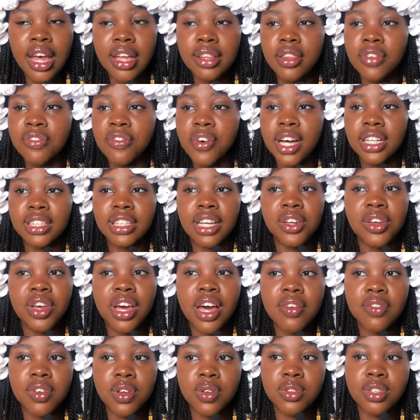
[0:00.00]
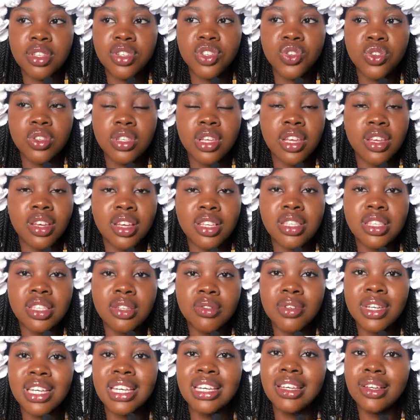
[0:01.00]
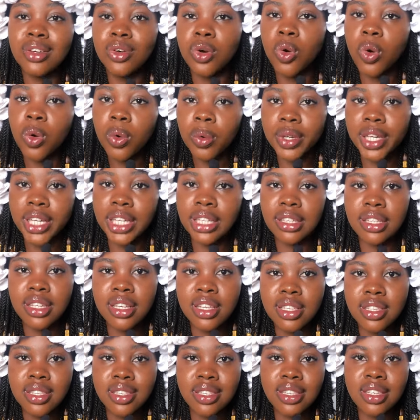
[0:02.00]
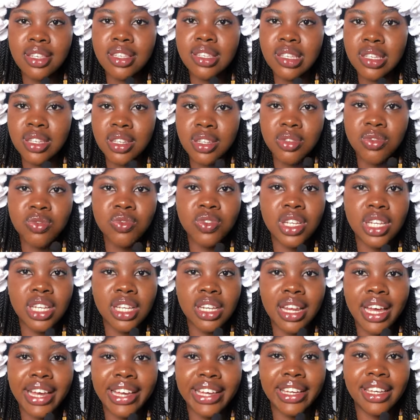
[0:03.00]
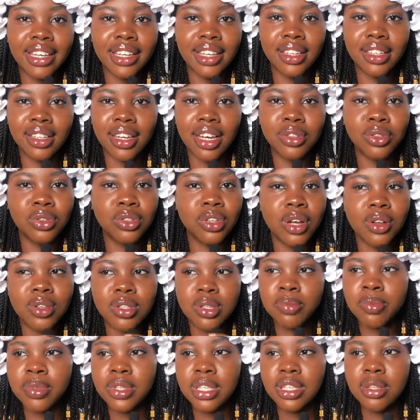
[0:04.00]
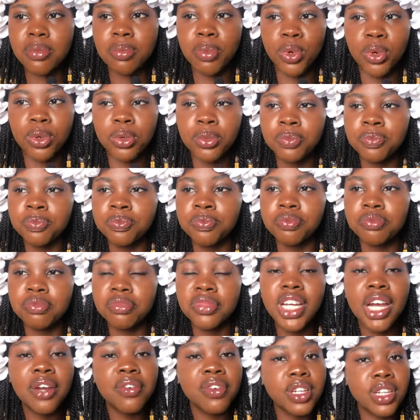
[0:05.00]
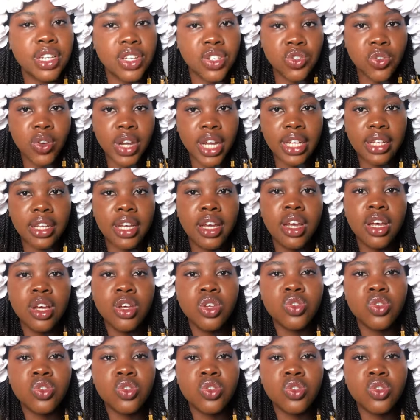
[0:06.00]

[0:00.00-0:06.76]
The fact that you have health issues and you're still going is is is really like I don't know how to put it, but they're really trying.